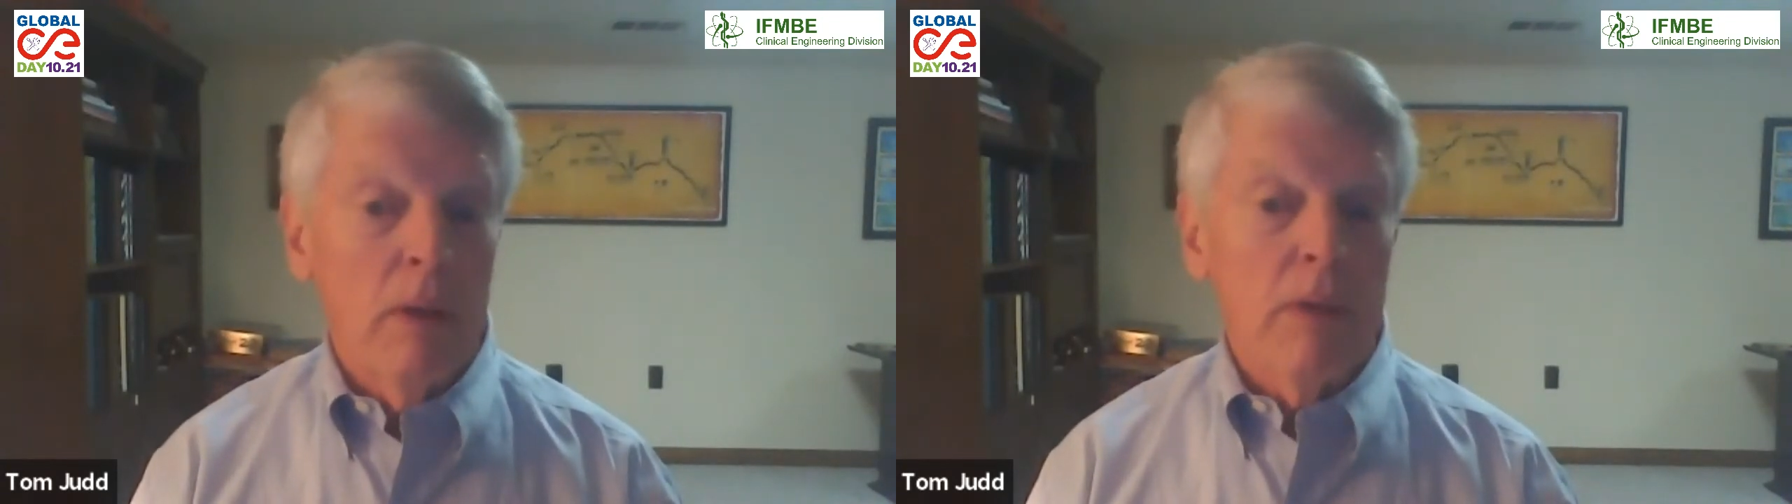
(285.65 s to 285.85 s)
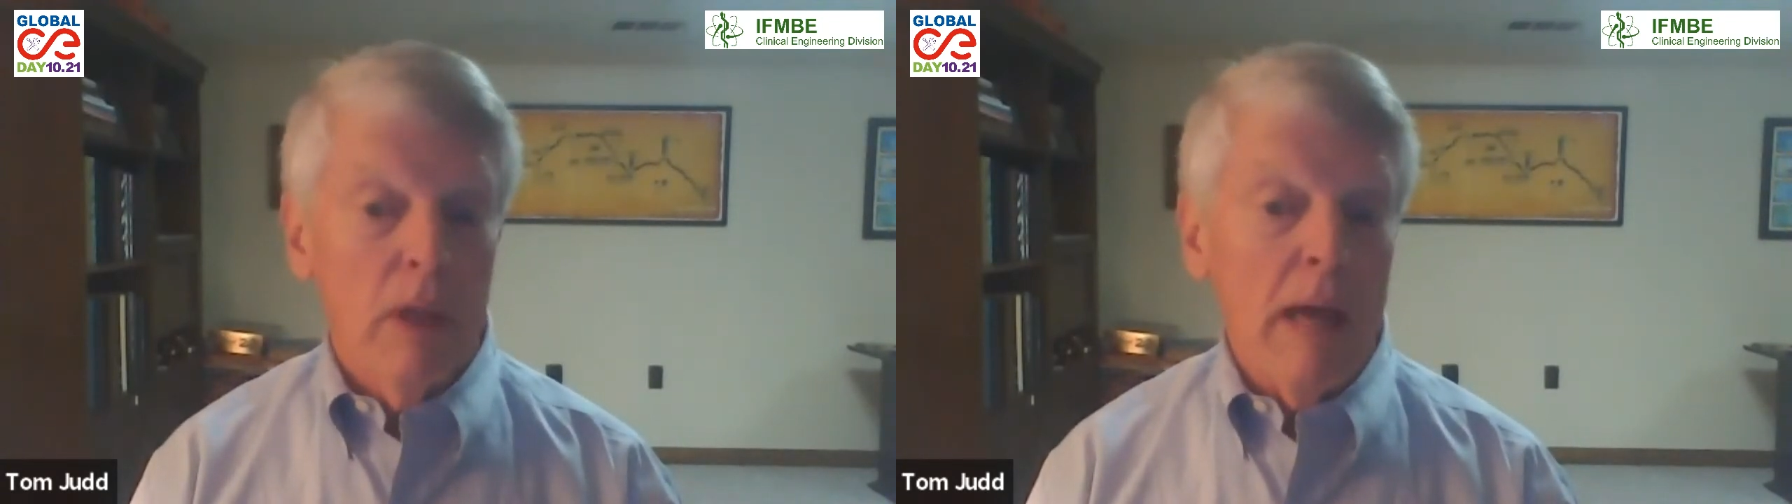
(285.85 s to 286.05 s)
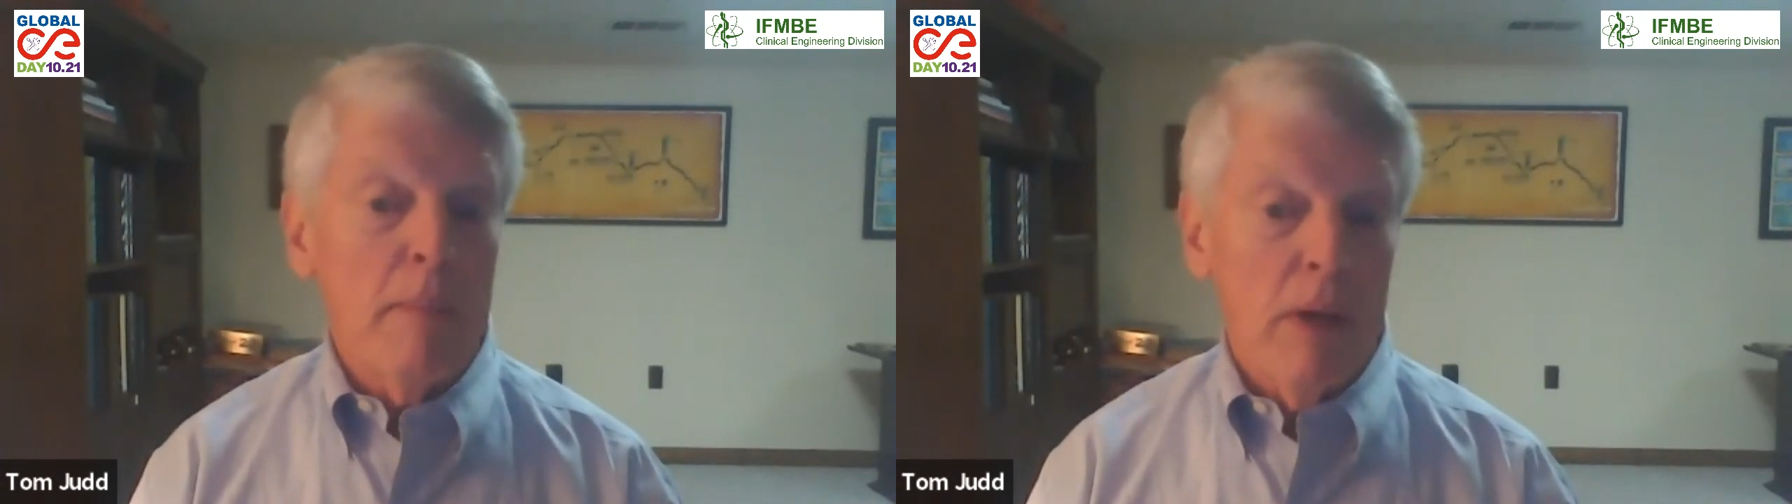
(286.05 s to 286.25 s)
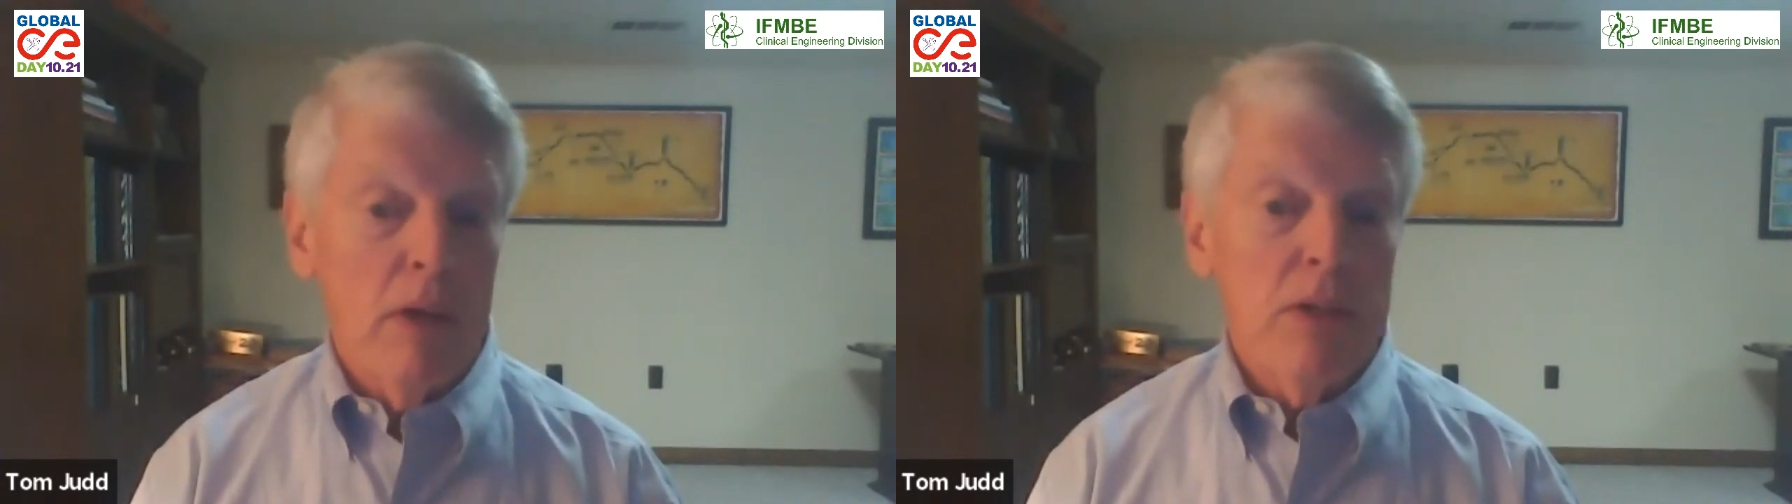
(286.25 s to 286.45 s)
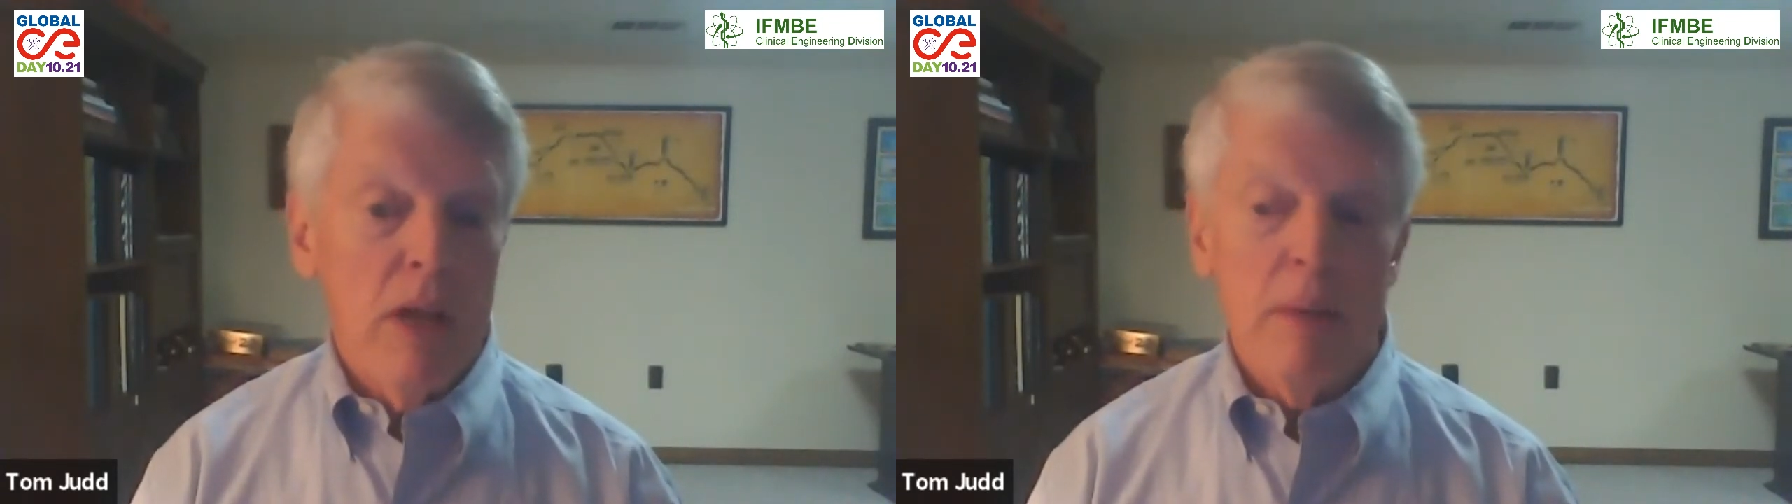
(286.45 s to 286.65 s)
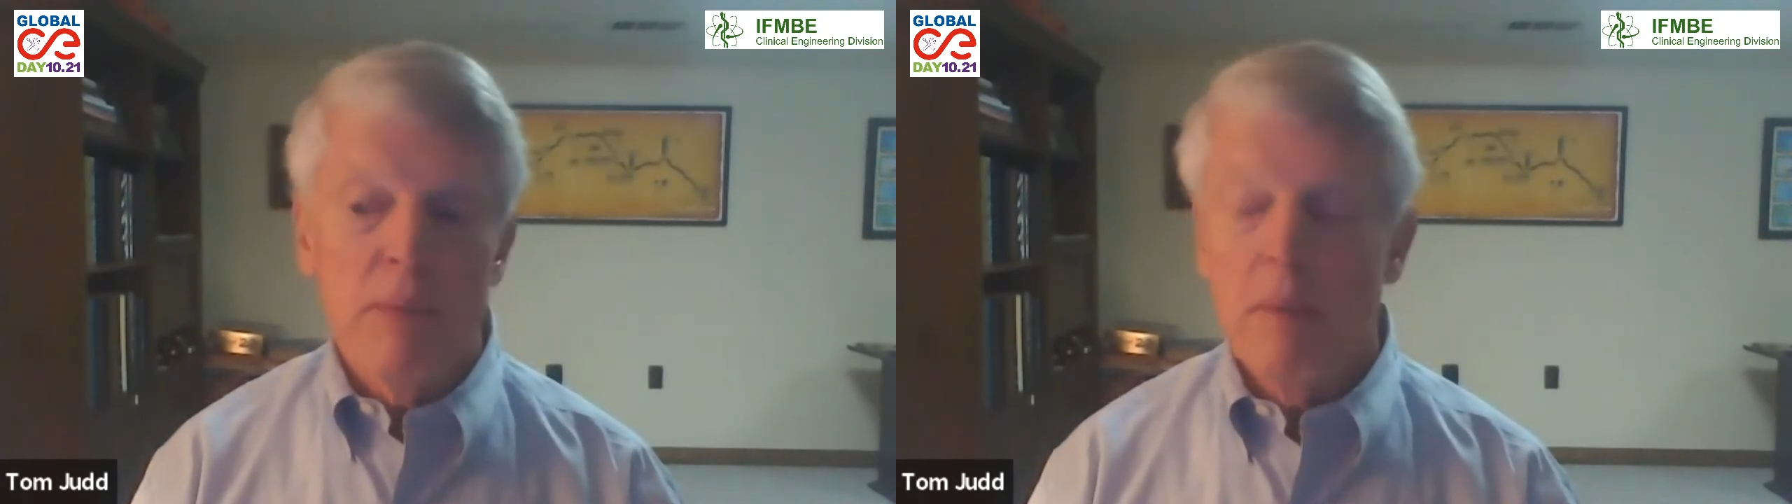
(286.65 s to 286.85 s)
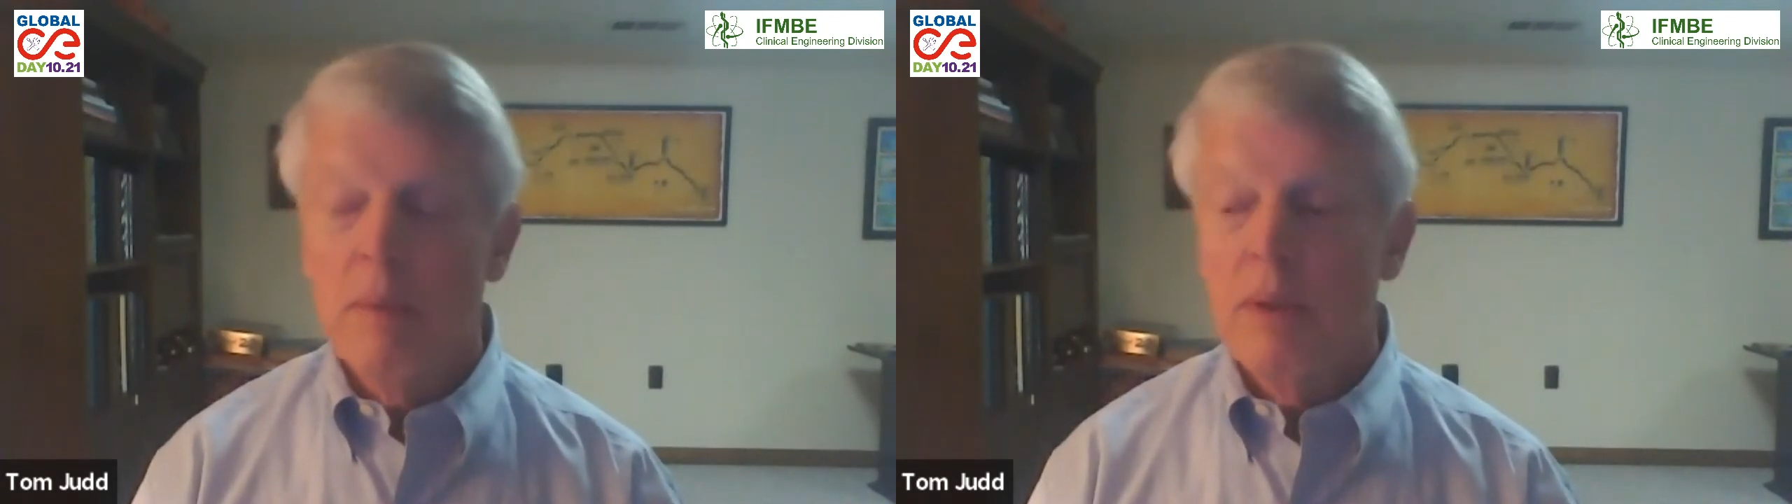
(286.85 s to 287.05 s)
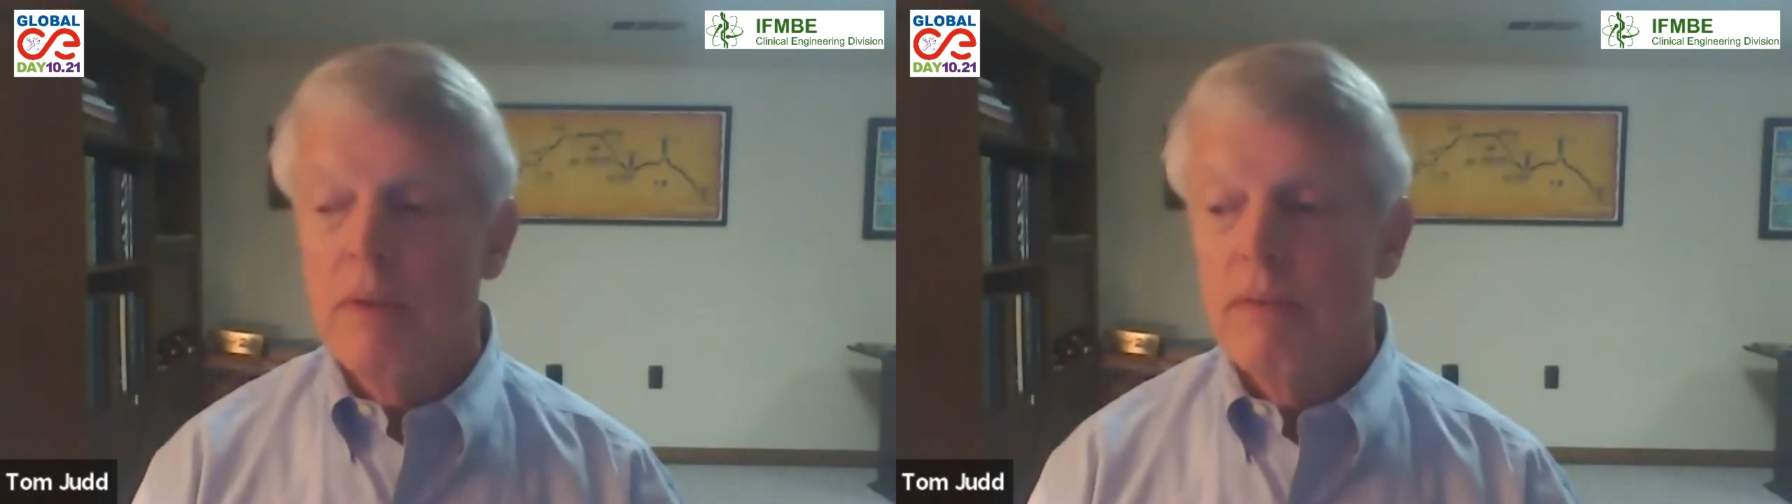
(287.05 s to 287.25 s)
of collaborators' names, I
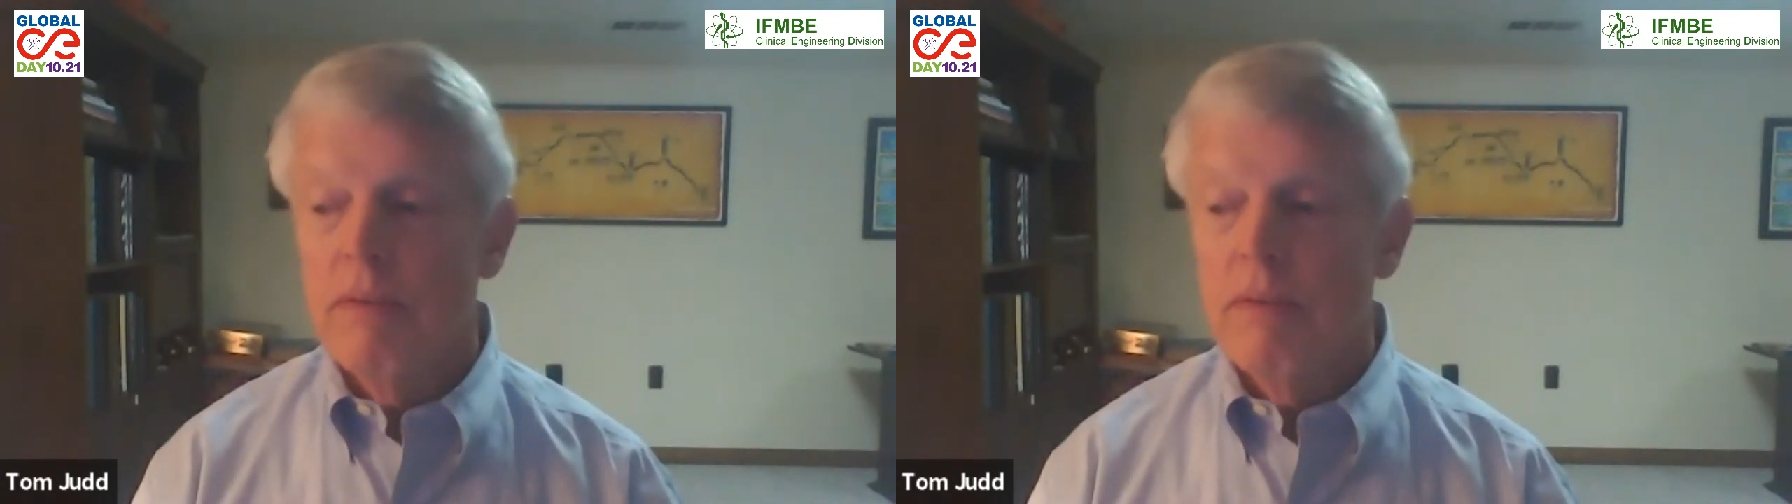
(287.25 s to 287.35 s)
believe.